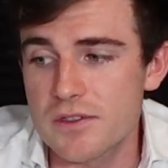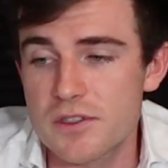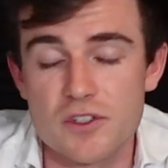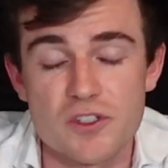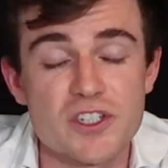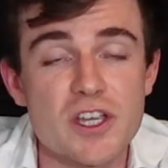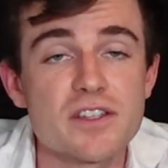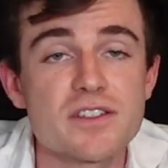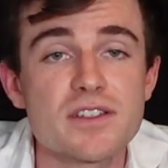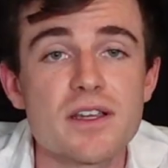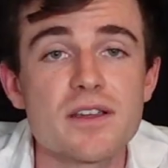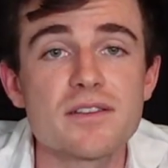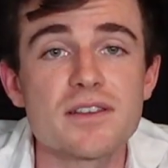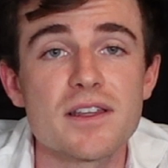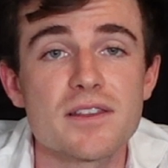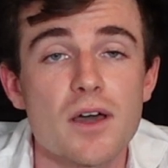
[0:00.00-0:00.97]

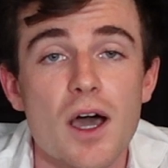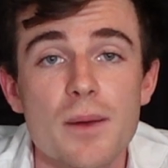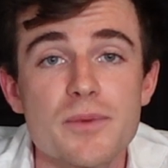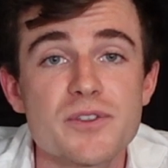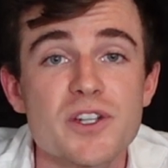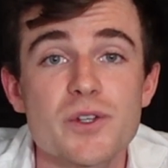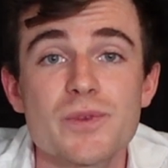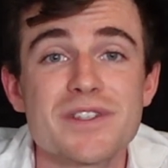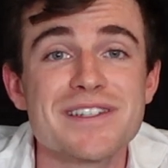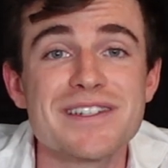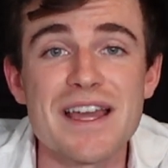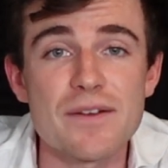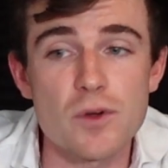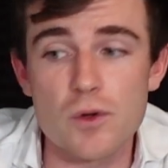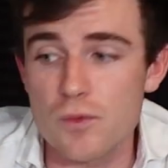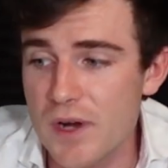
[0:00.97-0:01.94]
suggesting that the object was
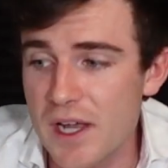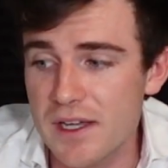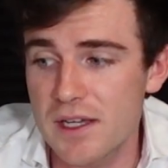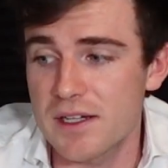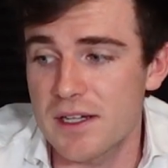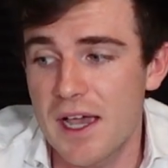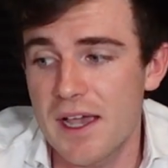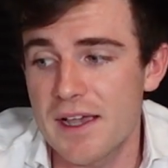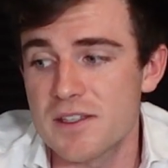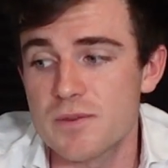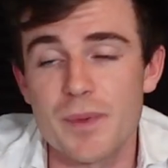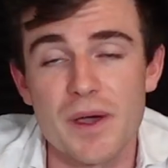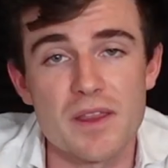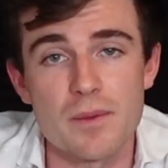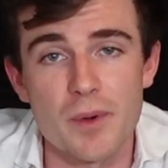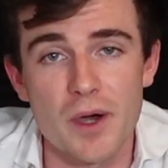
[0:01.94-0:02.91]
never recognized
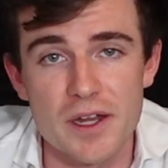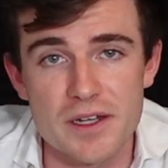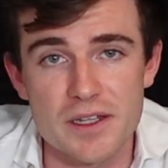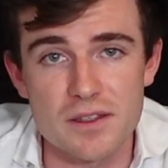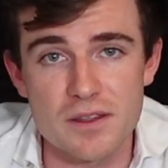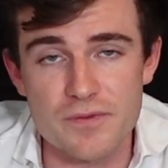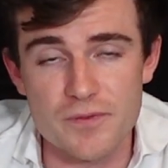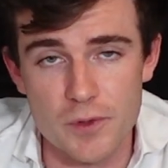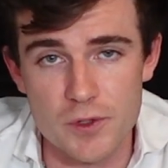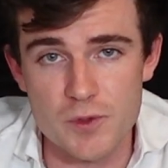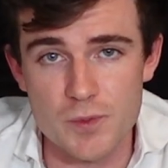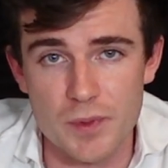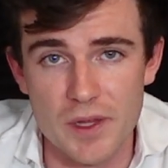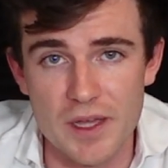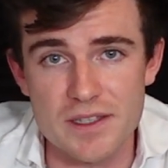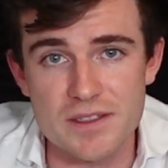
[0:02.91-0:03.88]
by the body in the
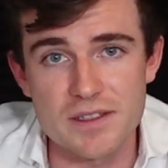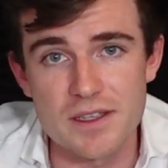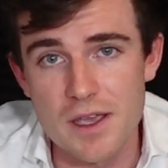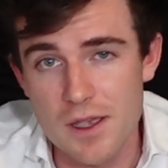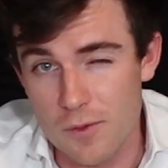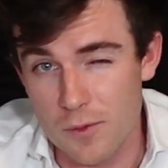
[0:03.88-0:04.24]
first place.